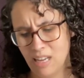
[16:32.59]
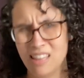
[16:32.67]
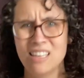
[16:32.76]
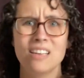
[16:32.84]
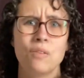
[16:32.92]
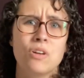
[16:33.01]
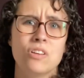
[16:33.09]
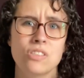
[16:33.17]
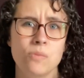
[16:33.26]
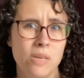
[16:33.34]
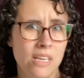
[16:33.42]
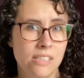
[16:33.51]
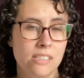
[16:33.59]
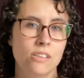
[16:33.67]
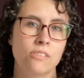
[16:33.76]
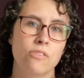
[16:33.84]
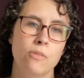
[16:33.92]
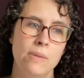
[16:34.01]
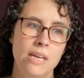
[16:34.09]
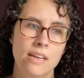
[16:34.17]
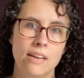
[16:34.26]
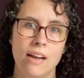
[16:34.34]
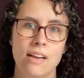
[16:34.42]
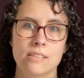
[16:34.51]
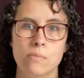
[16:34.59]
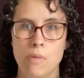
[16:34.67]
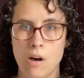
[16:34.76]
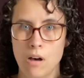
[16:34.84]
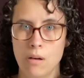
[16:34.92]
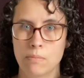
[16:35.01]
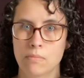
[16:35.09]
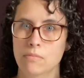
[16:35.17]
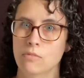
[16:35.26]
think that would also be easy for me as a mom.